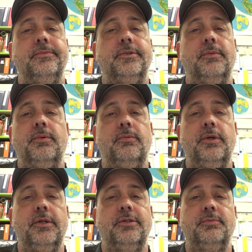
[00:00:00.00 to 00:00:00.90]
something we
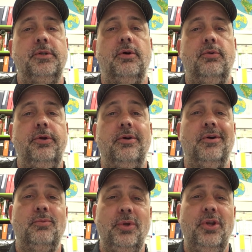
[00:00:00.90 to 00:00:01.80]
could spend the whole year
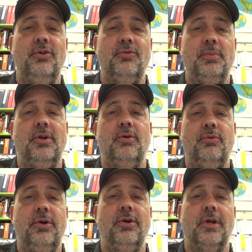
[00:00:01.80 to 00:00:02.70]
on. We do spend a whole
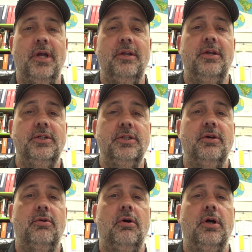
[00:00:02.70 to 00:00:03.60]
year kind of touching
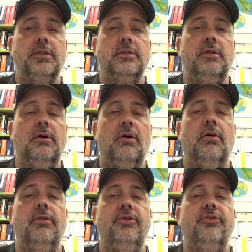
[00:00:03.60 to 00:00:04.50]
across
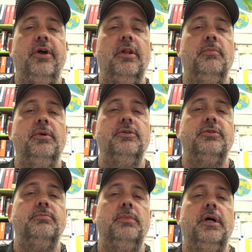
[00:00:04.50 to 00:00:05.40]
all these
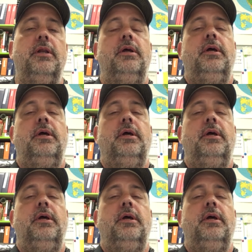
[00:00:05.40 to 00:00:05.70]
elements, but